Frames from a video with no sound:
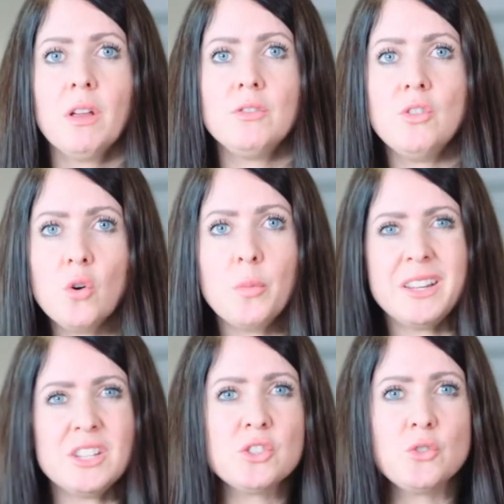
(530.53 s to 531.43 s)

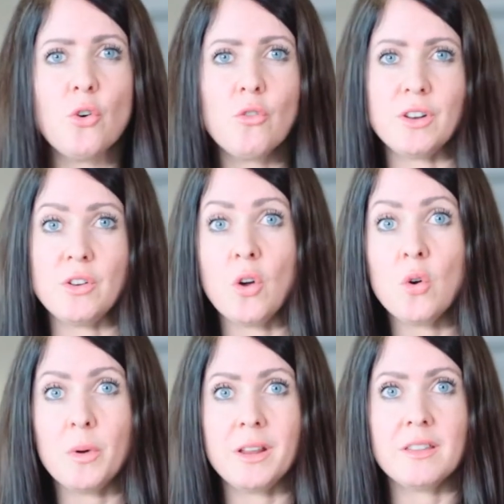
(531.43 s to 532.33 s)
Nobody's story,
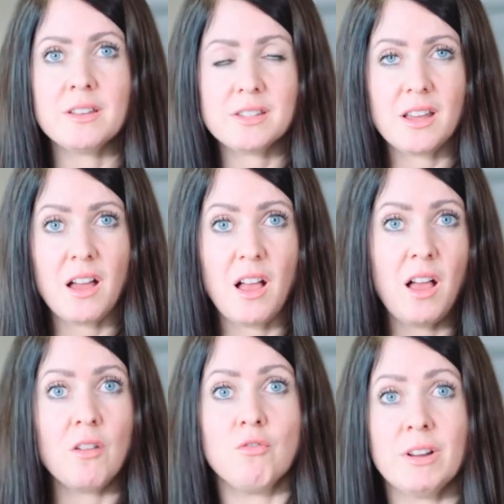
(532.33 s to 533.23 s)
nobody that's
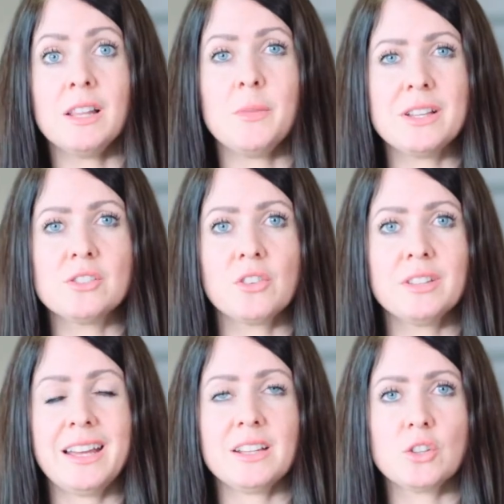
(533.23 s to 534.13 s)
a really big
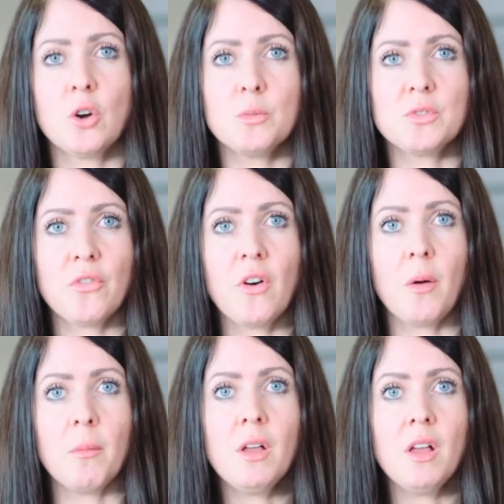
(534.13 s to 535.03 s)
success comes
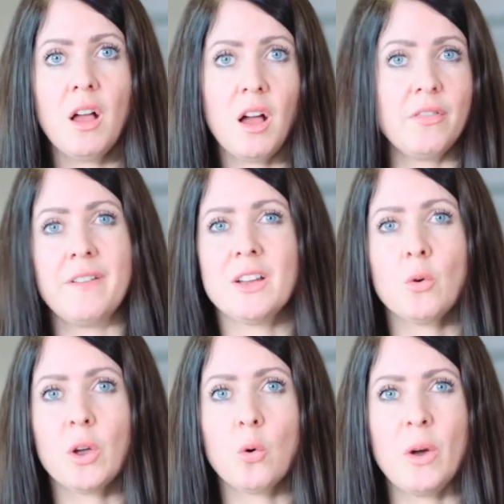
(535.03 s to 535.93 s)
from a very
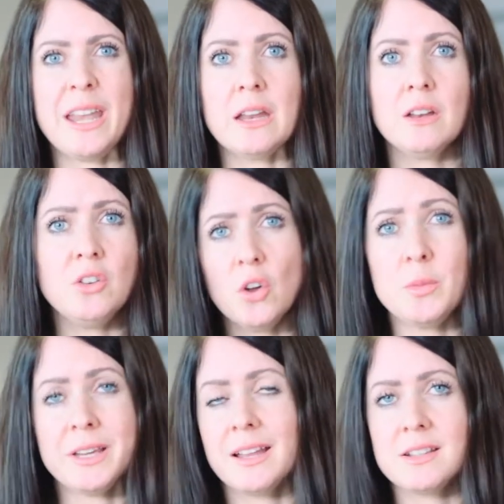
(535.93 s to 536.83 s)
quick win.
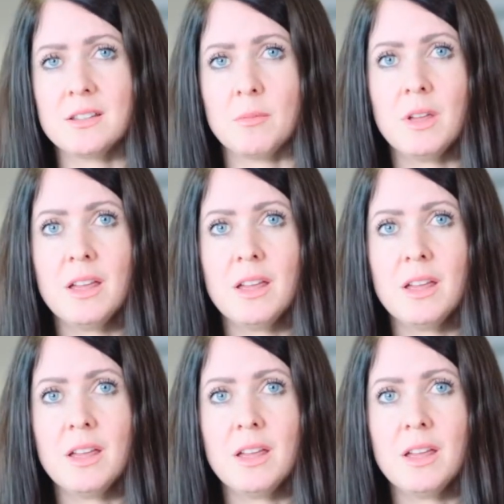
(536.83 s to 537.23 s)
Nobody gets them.